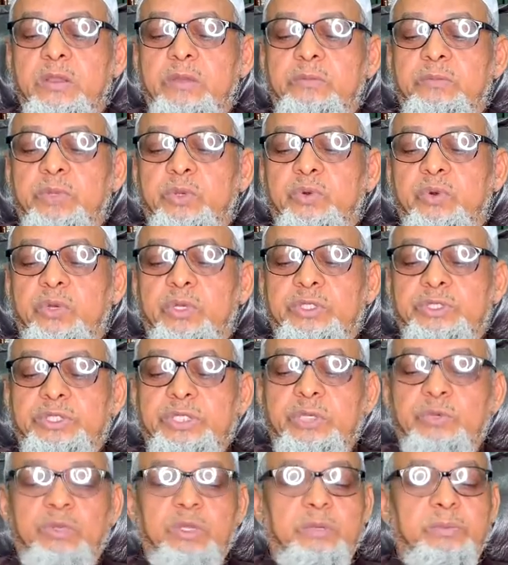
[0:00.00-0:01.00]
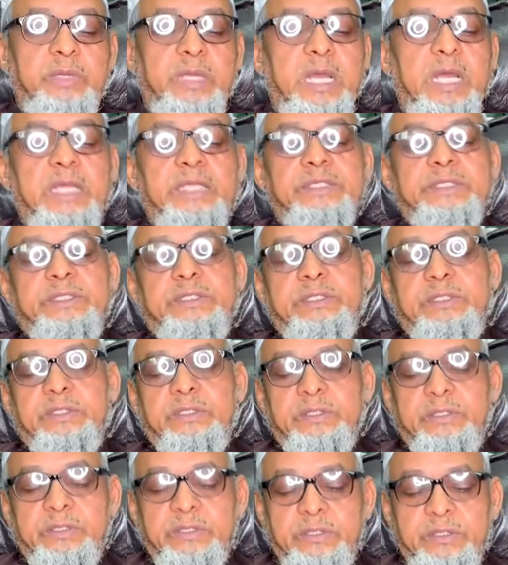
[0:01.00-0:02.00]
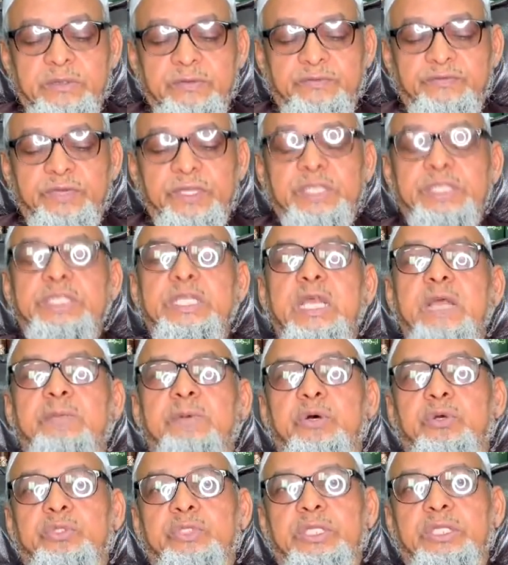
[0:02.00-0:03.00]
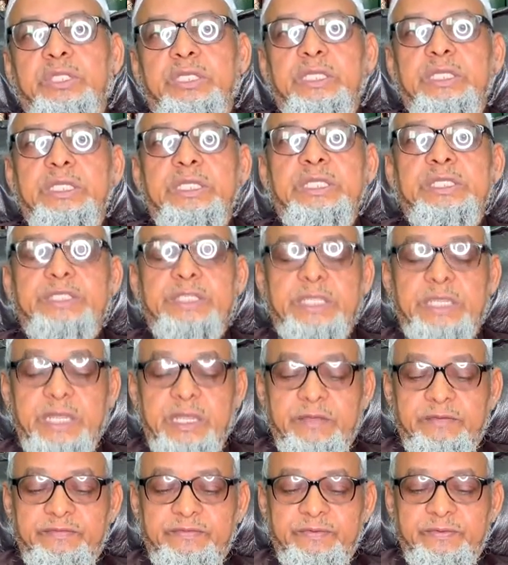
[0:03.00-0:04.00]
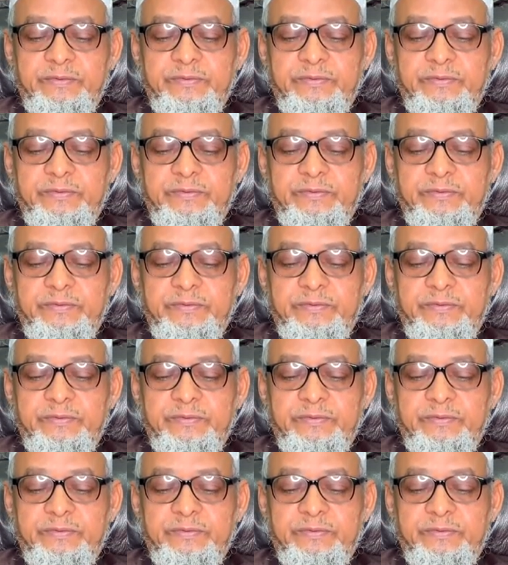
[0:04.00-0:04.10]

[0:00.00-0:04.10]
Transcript: because he will be asked firstly about it in his grave.